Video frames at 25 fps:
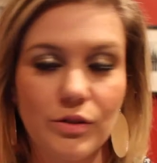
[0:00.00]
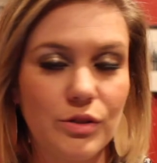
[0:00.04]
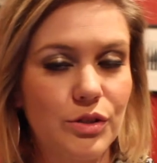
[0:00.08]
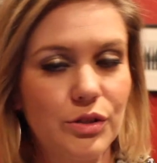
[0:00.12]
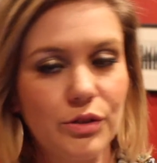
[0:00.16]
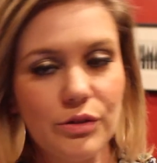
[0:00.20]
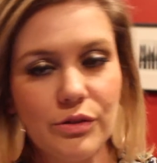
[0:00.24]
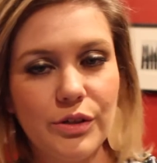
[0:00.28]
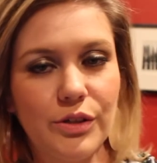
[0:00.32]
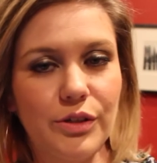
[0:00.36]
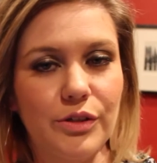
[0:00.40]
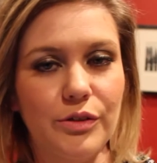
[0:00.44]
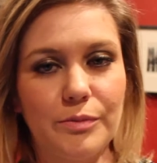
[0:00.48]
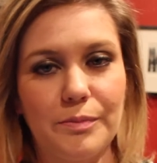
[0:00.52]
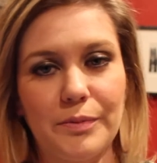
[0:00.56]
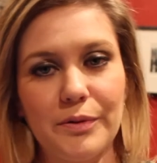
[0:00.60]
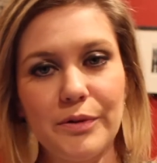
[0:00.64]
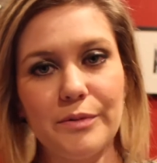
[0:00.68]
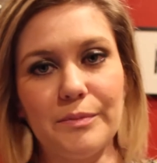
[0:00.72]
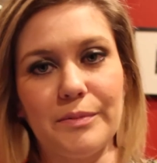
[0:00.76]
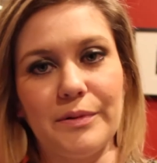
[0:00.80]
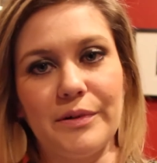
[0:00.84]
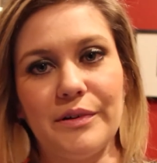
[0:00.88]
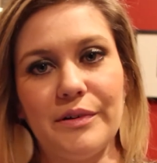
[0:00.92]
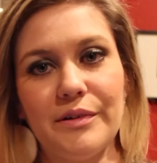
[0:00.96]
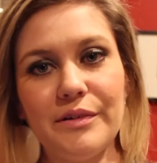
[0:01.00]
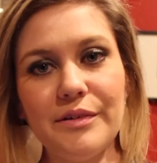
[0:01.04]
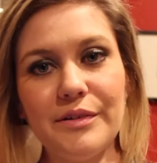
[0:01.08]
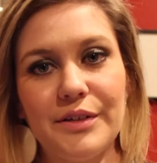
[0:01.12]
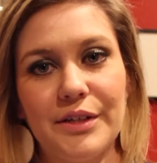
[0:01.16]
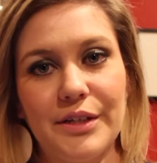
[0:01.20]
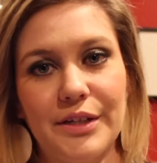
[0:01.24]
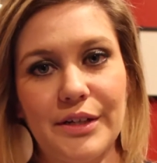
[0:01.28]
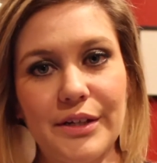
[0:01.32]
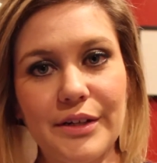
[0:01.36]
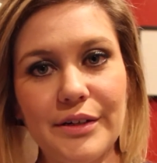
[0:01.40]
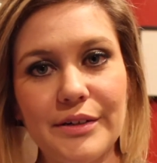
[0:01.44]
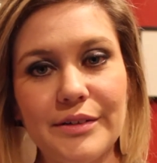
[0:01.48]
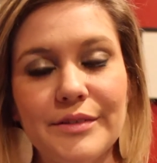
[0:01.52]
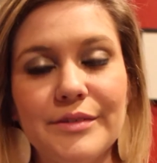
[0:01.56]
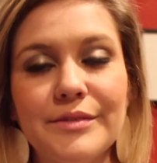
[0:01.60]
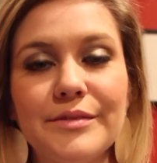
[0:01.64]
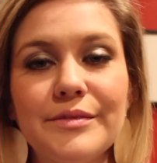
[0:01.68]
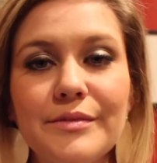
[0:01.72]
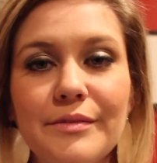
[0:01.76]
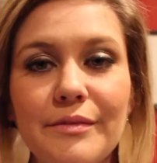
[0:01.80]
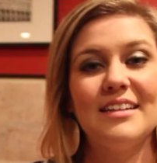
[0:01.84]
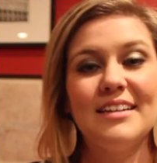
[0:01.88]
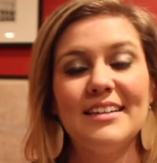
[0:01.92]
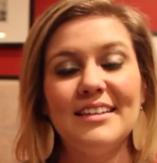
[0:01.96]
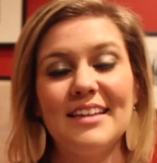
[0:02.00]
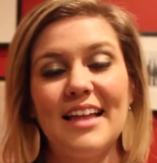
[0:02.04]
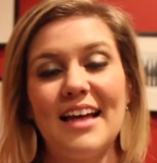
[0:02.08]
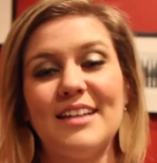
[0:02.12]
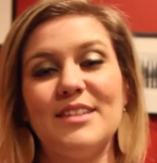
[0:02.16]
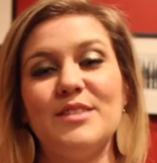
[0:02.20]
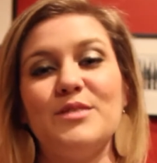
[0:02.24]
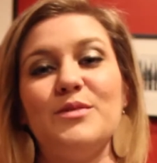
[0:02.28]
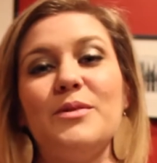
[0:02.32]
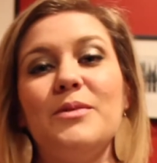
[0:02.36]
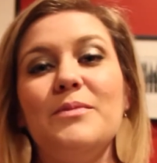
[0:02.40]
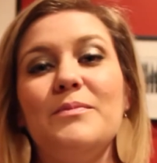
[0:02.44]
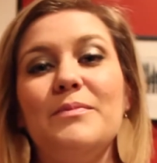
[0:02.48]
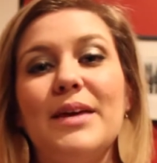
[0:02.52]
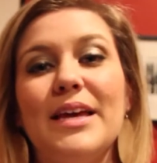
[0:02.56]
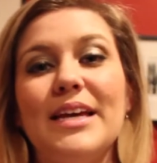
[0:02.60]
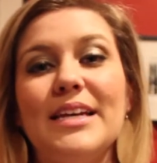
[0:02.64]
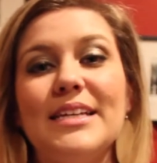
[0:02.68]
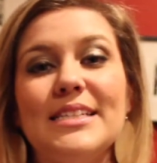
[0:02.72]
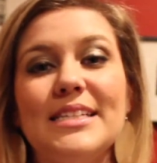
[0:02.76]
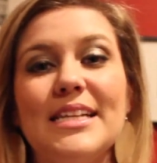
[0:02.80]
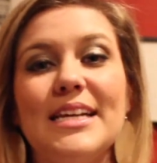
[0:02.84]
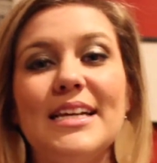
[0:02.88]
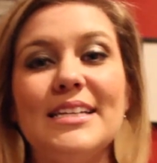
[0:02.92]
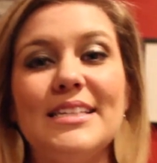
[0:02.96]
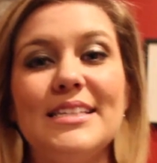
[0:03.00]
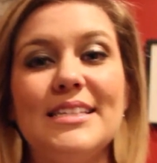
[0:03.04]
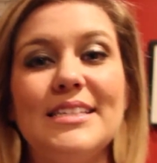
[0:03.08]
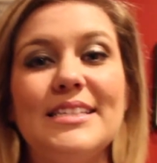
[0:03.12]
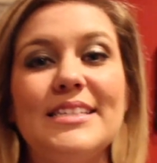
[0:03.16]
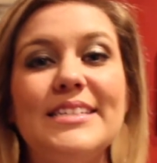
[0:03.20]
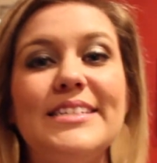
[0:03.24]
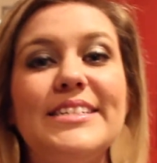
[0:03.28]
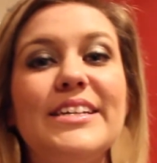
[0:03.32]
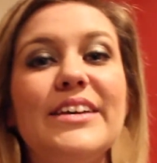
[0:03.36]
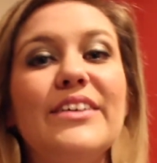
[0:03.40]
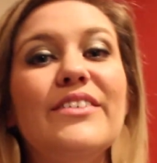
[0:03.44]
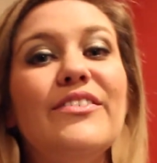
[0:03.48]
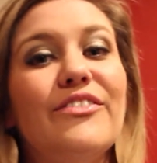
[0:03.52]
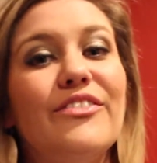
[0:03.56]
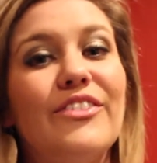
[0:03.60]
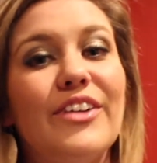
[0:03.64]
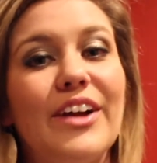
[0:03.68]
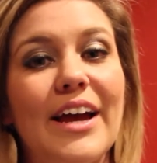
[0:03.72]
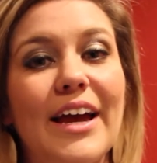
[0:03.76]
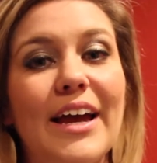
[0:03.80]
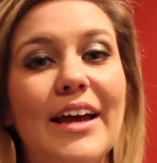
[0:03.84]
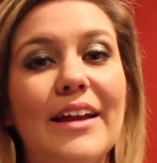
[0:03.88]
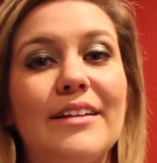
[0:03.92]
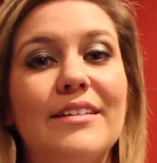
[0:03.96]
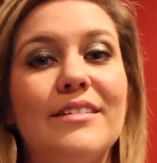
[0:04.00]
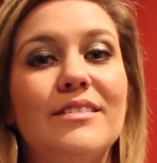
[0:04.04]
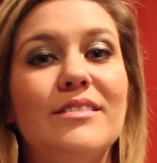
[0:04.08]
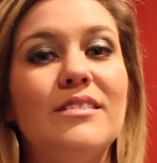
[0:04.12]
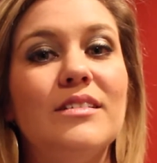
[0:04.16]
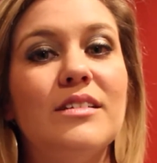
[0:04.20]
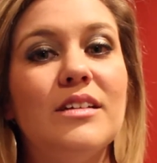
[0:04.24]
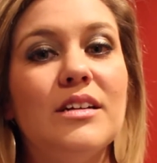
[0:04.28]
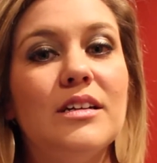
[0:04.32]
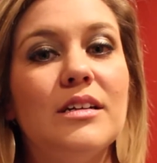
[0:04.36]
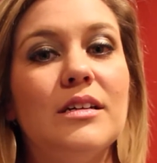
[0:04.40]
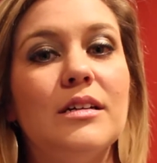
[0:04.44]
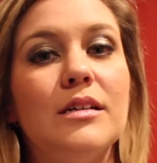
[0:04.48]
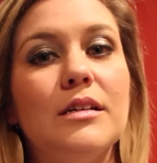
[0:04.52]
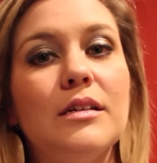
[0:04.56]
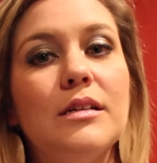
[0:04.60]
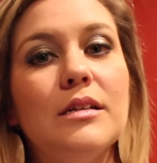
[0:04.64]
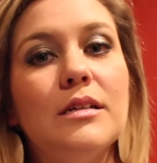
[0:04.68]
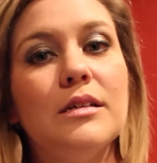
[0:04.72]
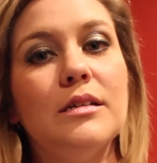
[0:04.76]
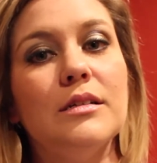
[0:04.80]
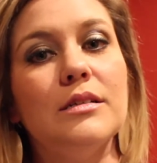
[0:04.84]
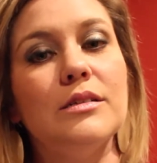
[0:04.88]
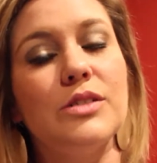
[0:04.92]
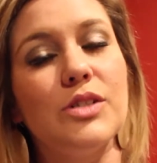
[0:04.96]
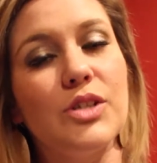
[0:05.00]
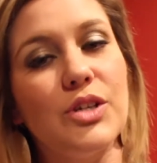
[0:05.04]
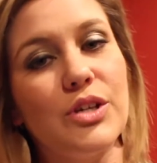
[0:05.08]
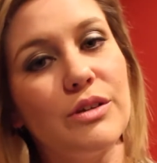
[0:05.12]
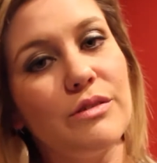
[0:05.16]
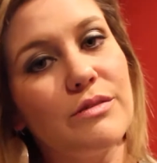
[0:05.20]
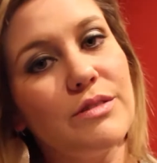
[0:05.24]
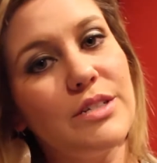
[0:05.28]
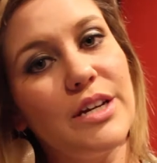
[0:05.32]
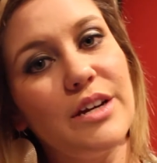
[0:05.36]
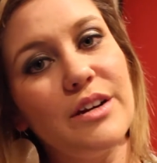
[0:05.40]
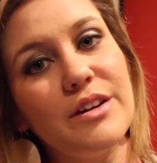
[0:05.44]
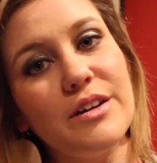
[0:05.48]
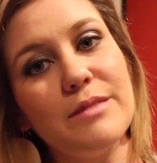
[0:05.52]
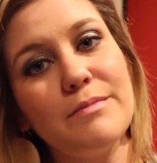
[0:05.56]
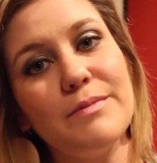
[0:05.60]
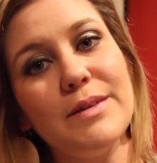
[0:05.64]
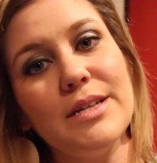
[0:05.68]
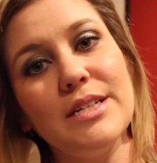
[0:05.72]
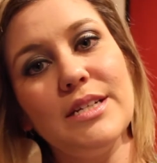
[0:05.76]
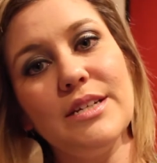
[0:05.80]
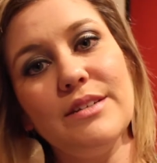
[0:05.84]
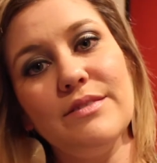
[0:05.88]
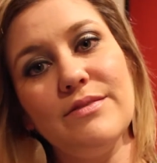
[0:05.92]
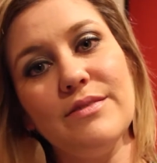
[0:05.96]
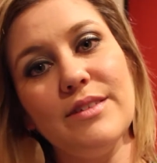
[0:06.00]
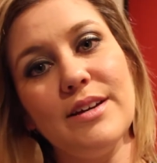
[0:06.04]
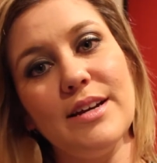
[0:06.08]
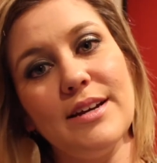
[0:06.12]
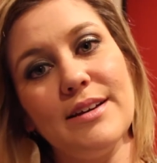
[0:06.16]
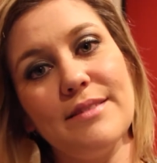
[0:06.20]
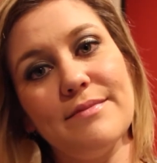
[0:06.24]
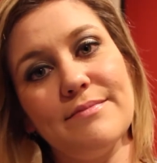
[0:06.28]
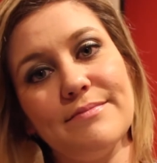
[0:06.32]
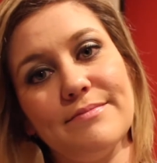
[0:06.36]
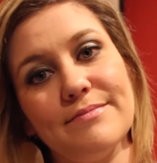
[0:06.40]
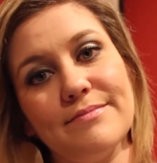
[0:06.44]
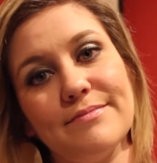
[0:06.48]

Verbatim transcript: Do you, boo-boo, you know? That's what makes us different. Do you dare to be different?